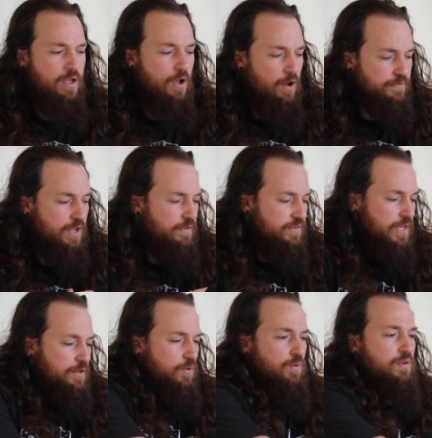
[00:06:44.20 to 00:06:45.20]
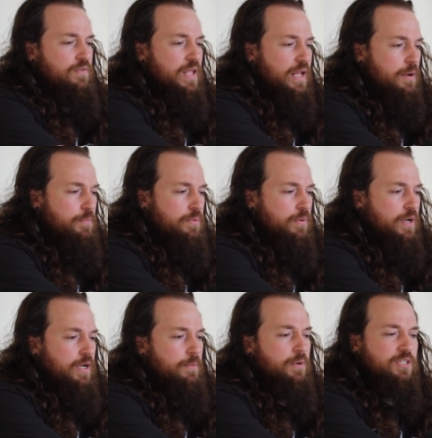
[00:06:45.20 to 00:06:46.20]
after I've set all of that up,
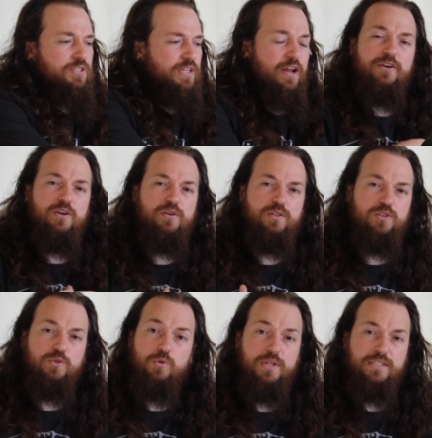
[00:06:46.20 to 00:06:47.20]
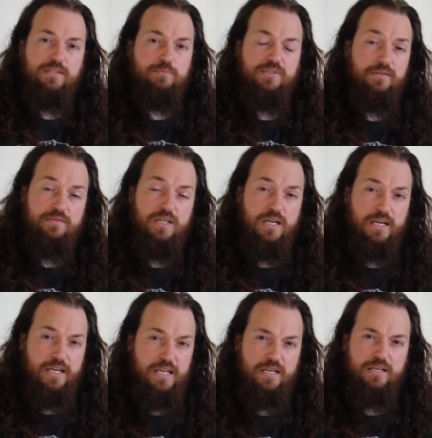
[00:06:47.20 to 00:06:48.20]
um, I just carried on installing some stuff that I
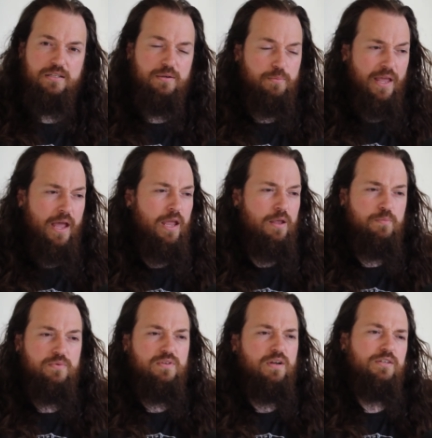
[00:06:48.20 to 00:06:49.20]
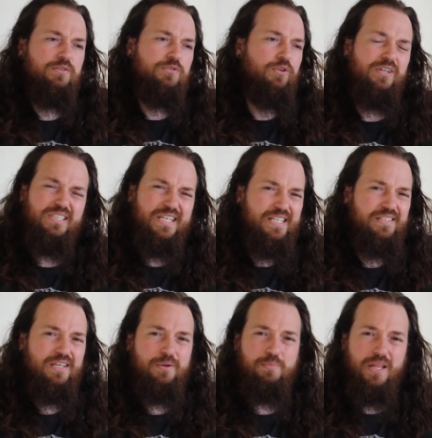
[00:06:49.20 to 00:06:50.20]
needed, some games. I started
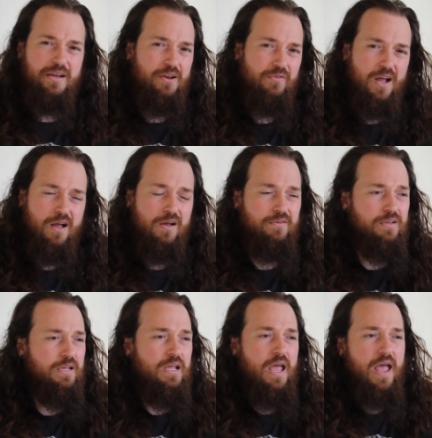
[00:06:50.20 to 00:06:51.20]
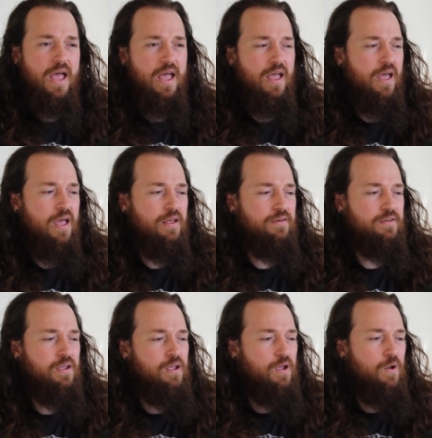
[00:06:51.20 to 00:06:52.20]
testing, playing around, and
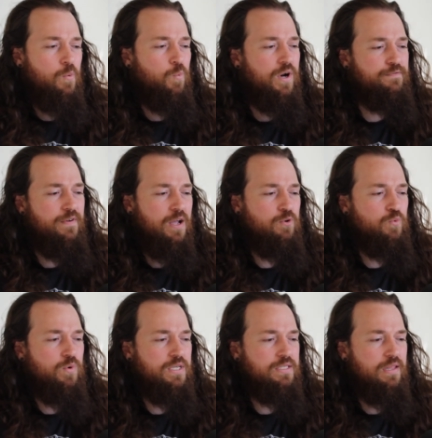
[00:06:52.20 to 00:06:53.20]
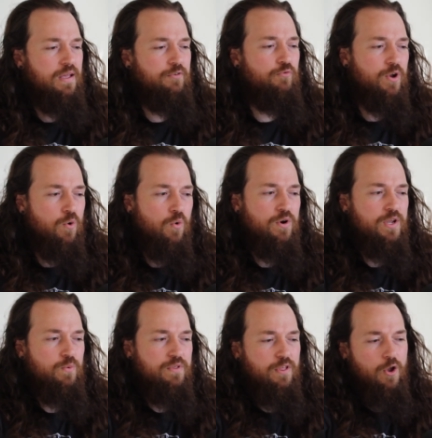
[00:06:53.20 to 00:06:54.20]
what I found was that
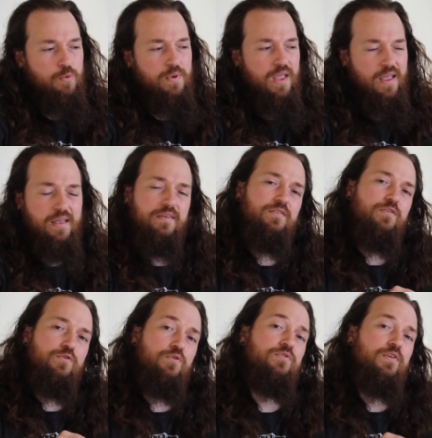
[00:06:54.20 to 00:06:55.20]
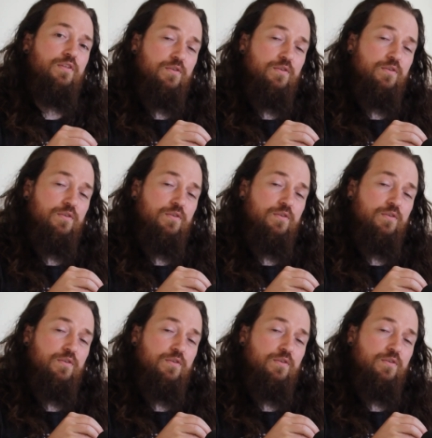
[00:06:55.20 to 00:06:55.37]
recording with O B S using